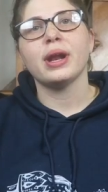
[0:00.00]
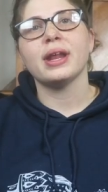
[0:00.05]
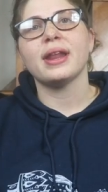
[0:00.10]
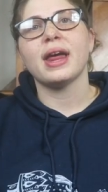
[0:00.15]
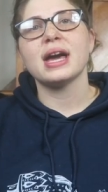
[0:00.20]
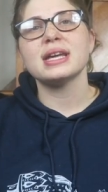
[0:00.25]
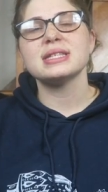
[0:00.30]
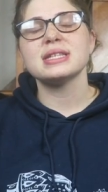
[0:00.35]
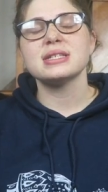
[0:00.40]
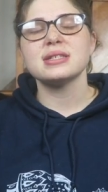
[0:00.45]
when
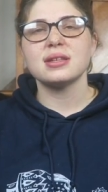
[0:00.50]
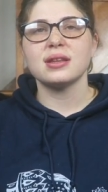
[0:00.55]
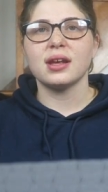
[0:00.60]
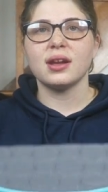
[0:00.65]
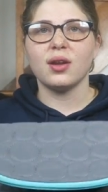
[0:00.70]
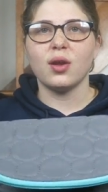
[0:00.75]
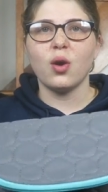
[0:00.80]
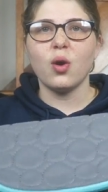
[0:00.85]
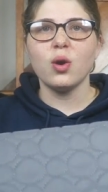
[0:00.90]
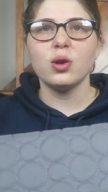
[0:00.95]
Eliza's a
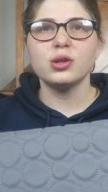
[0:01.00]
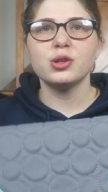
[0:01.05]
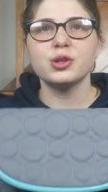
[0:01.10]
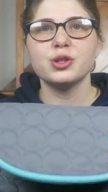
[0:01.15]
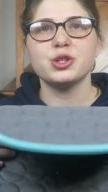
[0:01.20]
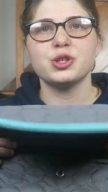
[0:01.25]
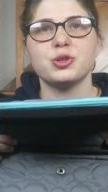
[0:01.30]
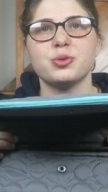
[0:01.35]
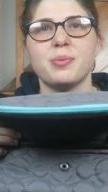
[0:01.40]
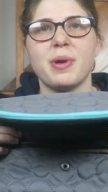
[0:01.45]
little older,
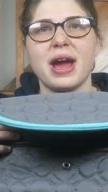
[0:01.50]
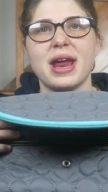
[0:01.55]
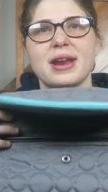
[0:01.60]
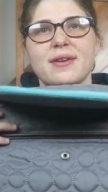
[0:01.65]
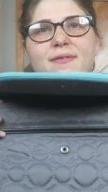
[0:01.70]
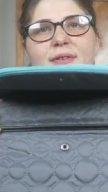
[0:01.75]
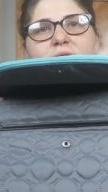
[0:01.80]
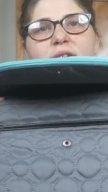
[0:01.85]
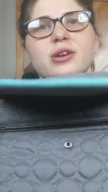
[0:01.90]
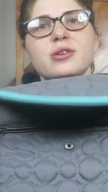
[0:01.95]
do you mind
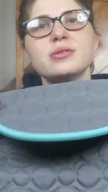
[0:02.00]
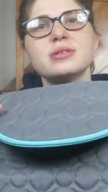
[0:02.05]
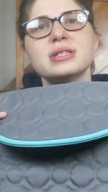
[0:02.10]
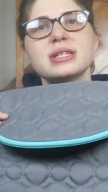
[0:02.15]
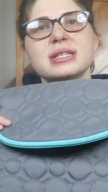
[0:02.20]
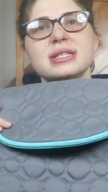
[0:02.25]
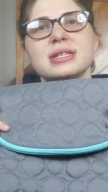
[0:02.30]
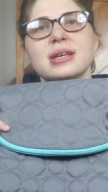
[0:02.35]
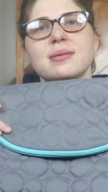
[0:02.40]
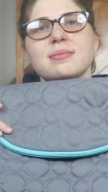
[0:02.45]
if I use
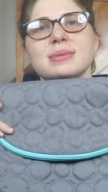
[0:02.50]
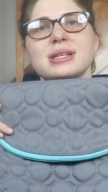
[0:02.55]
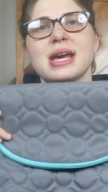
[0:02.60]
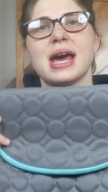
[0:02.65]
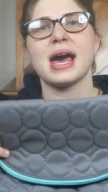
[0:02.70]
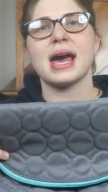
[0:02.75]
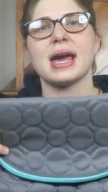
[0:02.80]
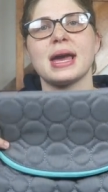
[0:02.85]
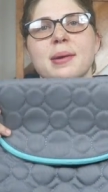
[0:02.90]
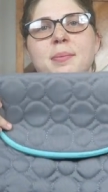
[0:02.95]
this
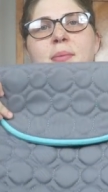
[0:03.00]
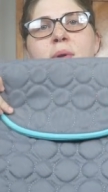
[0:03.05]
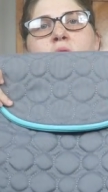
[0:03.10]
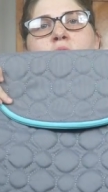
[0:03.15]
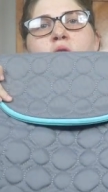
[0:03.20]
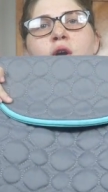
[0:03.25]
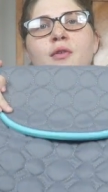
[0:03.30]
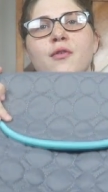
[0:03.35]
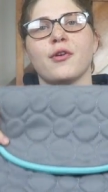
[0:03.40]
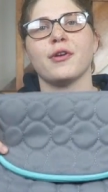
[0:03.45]
sometime
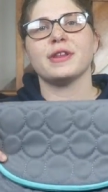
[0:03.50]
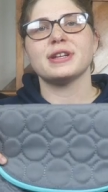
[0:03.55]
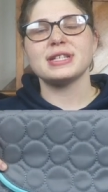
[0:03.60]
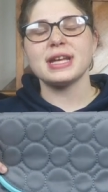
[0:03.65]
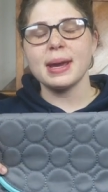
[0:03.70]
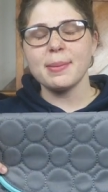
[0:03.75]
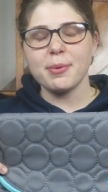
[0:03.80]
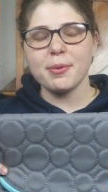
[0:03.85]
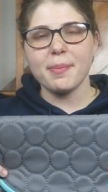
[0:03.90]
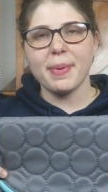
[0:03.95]
for the
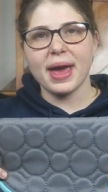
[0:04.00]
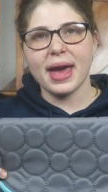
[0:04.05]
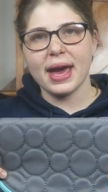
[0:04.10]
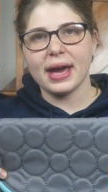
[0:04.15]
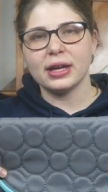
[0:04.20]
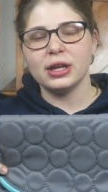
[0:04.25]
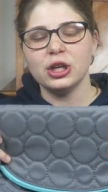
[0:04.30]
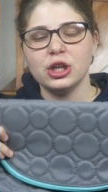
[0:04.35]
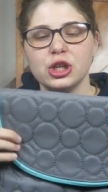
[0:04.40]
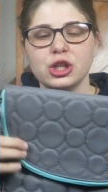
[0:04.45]
diaper
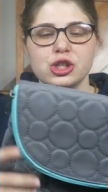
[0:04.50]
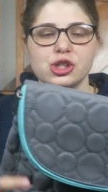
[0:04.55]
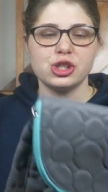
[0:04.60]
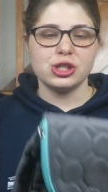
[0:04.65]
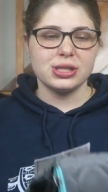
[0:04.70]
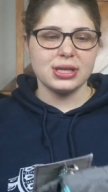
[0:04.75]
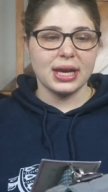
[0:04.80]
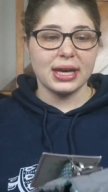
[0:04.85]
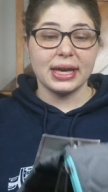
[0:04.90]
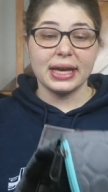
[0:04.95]
bag?
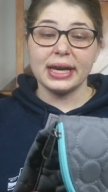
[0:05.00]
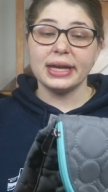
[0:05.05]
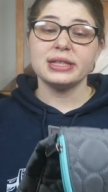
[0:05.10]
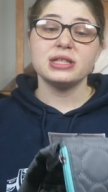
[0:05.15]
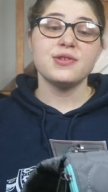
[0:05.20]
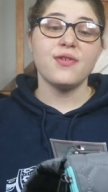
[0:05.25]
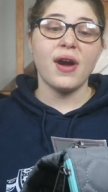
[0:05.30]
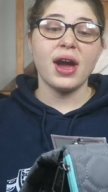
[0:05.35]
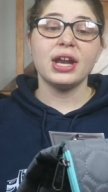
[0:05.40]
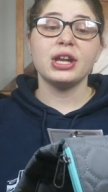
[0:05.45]
She's like,
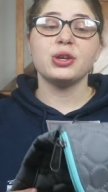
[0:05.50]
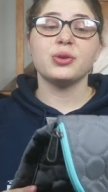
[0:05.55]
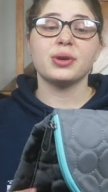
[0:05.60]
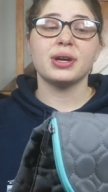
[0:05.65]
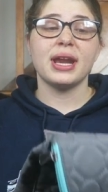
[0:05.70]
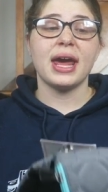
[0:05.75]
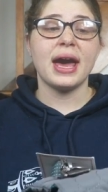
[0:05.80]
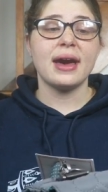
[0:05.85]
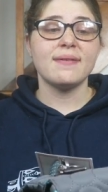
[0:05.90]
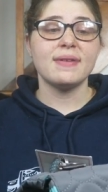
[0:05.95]
it's fine, you
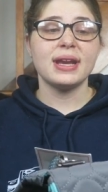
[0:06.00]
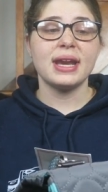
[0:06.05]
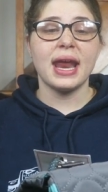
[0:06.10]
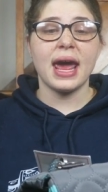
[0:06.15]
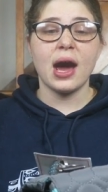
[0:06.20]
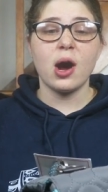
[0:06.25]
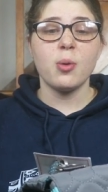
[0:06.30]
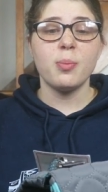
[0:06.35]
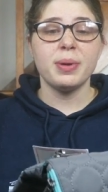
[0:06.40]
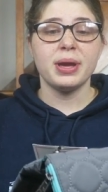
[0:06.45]
can have it
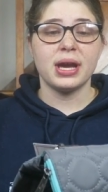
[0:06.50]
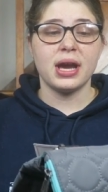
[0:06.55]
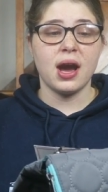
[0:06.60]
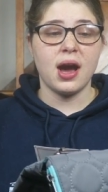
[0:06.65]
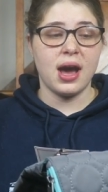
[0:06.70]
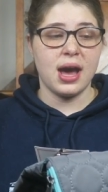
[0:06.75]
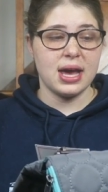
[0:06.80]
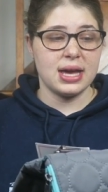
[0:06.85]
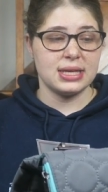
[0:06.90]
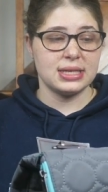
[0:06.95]
now
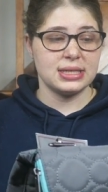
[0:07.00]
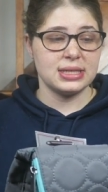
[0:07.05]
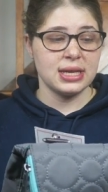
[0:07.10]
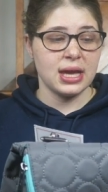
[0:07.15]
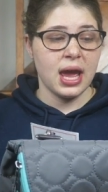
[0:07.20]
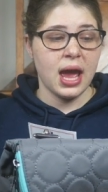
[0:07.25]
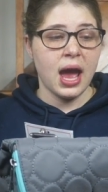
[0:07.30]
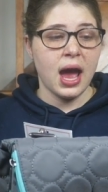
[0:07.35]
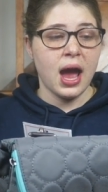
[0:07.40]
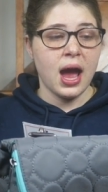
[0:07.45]
because
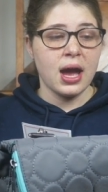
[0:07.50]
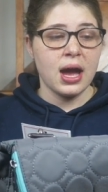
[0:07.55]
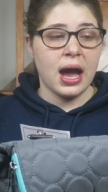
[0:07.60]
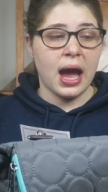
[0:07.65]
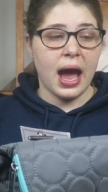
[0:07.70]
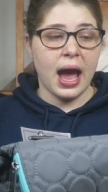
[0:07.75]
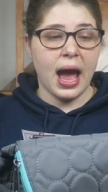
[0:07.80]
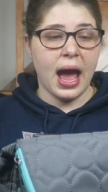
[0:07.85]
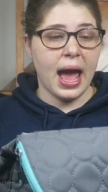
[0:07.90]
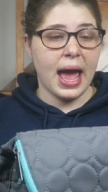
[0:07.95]

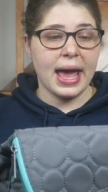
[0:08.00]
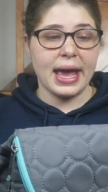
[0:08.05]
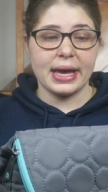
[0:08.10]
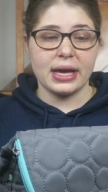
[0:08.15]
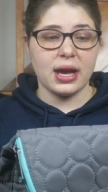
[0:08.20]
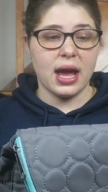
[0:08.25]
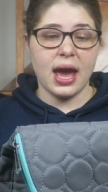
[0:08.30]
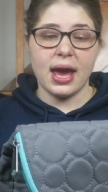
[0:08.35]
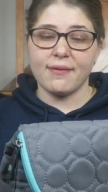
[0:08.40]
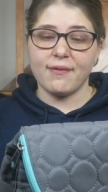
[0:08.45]

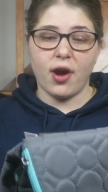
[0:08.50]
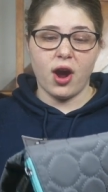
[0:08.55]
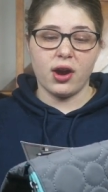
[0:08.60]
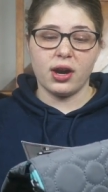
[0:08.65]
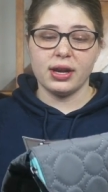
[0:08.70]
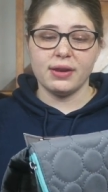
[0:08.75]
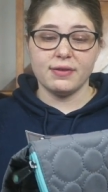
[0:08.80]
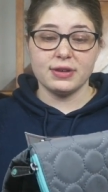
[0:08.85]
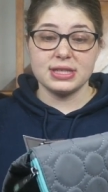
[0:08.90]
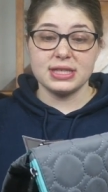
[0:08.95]
I have
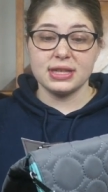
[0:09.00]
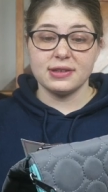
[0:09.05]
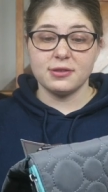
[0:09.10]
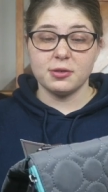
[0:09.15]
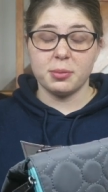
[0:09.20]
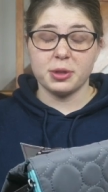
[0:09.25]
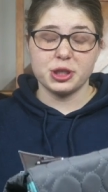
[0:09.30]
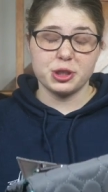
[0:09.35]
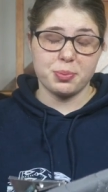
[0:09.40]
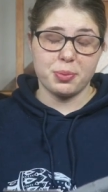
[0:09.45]
already received
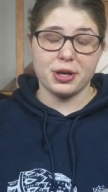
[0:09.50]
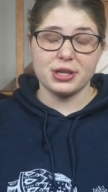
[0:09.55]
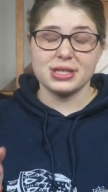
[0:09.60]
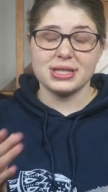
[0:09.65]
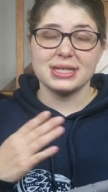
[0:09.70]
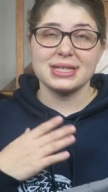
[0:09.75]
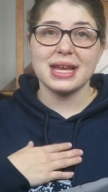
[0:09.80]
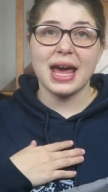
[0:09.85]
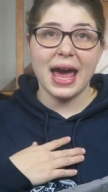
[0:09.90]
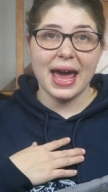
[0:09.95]
a bunch of
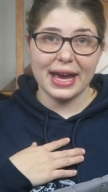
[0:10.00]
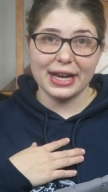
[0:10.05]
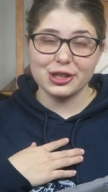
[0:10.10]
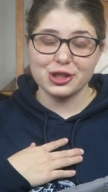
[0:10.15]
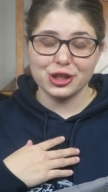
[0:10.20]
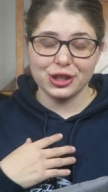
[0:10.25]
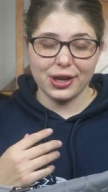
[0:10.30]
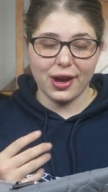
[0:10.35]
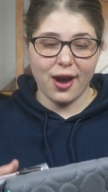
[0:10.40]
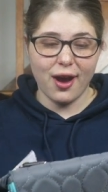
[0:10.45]
purses. I
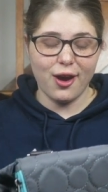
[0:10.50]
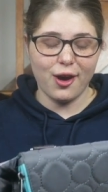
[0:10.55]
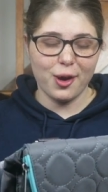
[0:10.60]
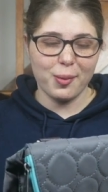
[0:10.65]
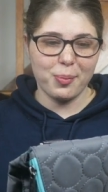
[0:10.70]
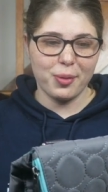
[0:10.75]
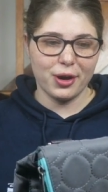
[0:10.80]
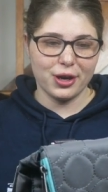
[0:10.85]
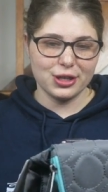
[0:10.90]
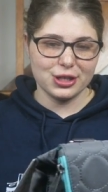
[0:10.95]
actually got her
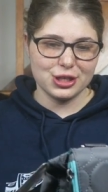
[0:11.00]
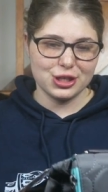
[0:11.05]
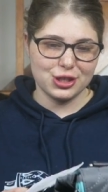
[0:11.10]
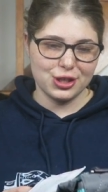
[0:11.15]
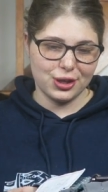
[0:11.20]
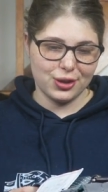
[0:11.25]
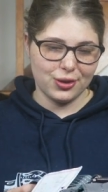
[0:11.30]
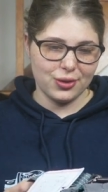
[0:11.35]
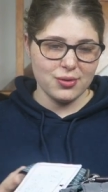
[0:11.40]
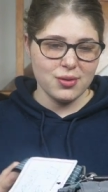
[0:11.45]
a purse
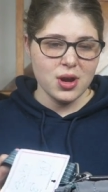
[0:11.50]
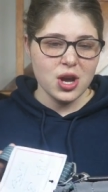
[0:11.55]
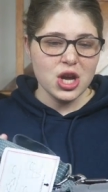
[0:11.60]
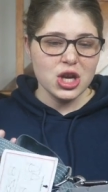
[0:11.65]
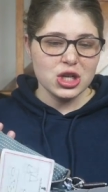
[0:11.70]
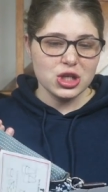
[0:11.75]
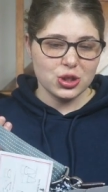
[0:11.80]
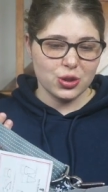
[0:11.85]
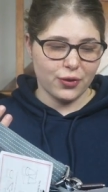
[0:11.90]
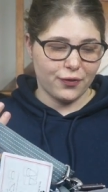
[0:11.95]
too.
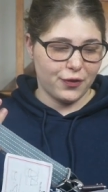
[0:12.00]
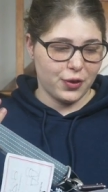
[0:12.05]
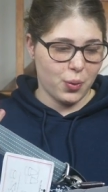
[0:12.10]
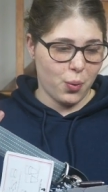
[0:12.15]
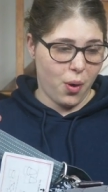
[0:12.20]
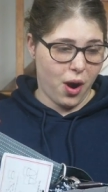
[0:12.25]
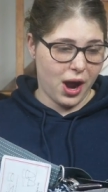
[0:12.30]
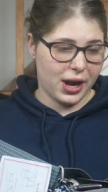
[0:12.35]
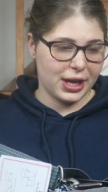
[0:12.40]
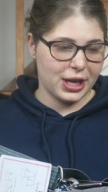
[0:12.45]
So if you
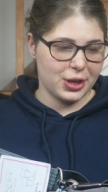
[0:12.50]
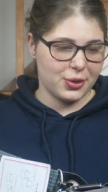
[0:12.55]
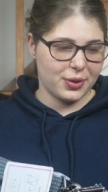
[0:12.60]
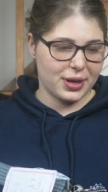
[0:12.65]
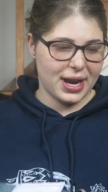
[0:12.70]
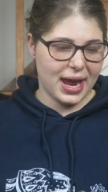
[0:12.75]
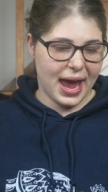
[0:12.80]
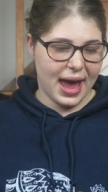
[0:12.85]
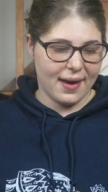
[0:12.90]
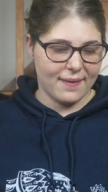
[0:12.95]
want it, you
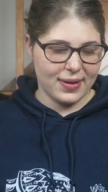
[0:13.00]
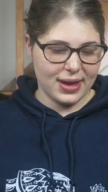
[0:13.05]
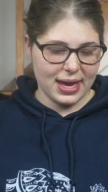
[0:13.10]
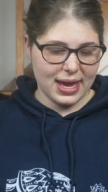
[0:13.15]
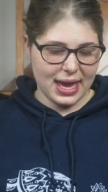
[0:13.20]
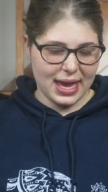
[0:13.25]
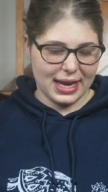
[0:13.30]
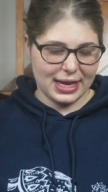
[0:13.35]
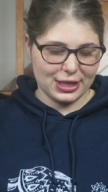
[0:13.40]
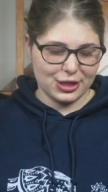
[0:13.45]
can have
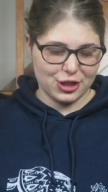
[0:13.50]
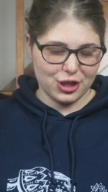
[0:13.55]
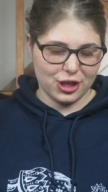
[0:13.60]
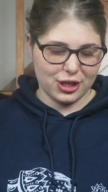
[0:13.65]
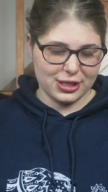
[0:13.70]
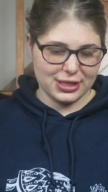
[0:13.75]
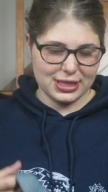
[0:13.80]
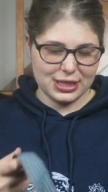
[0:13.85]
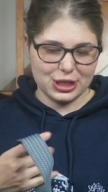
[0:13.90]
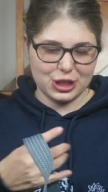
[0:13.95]
it. And it
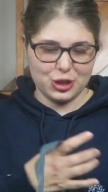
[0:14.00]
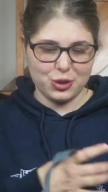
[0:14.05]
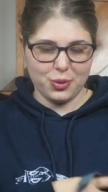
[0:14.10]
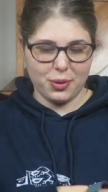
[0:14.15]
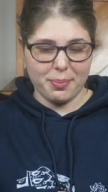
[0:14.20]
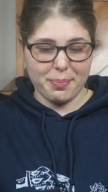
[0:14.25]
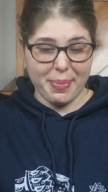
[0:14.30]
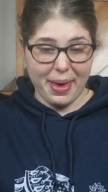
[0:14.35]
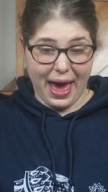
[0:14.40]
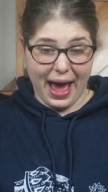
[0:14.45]
turns into
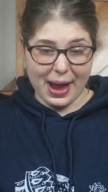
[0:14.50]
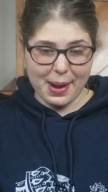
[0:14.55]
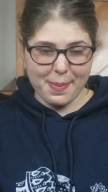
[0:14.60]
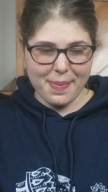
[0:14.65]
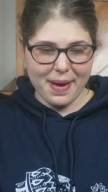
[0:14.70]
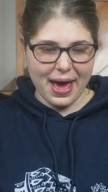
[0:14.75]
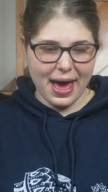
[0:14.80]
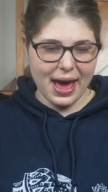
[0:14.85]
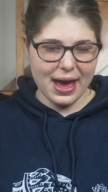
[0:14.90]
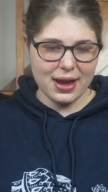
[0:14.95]
a
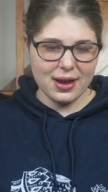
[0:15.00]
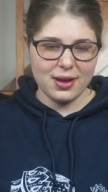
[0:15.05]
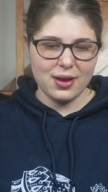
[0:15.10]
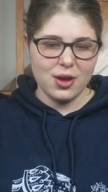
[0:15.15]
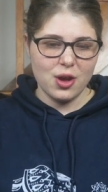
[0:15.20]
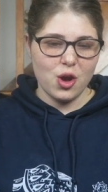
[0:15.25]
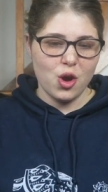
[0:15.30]
backpack,